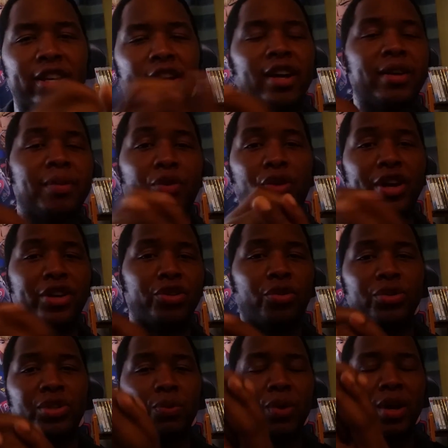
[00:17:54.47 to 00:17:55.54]
gun
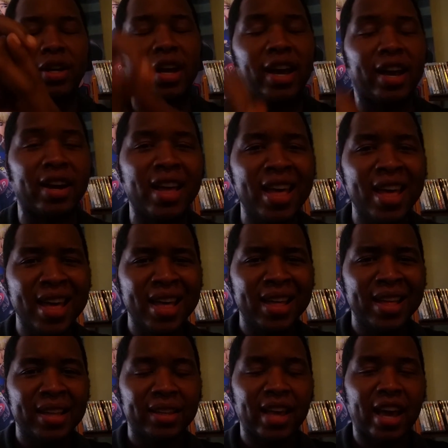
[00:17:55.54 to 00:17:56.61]
creatures and whatnot.
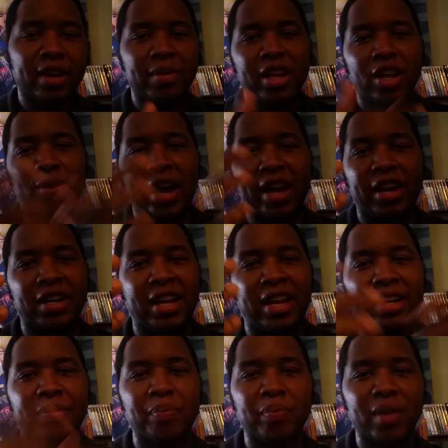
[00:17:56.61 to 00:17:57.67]
Kind of
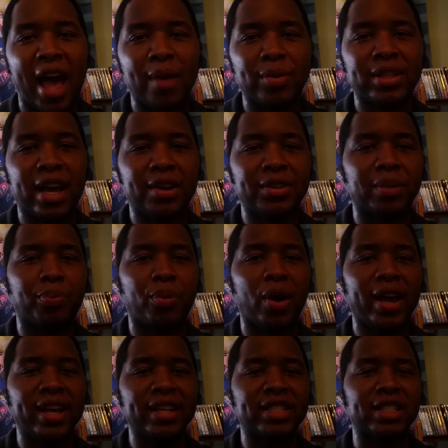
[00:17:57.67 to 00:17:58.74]
neat. I was kind of
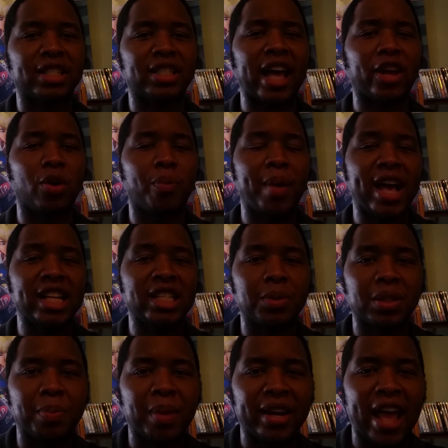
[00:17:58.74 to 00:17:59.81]
surprised because Psychopass
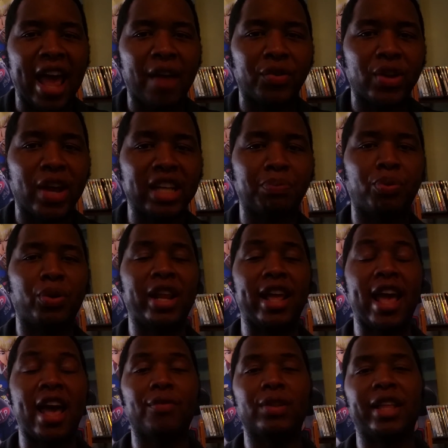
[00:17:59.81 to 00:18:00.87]
was being advertised pretty
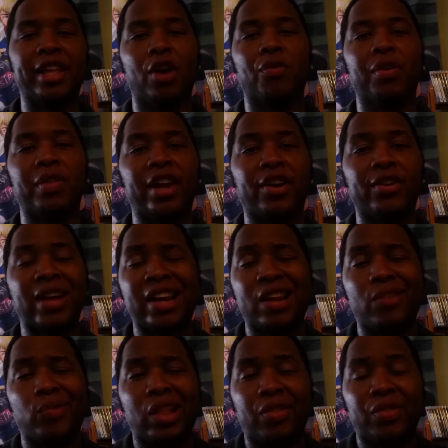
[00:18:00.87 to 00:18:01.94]
heavily over there, and I
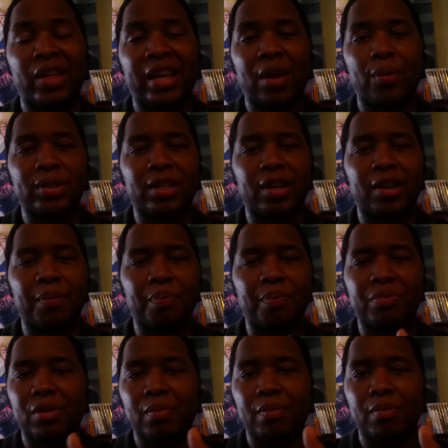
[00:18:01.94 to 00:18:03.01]
didn't really think it was a
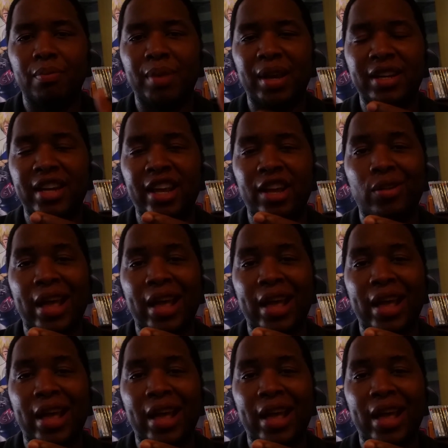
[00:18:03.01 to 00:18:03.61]
big deal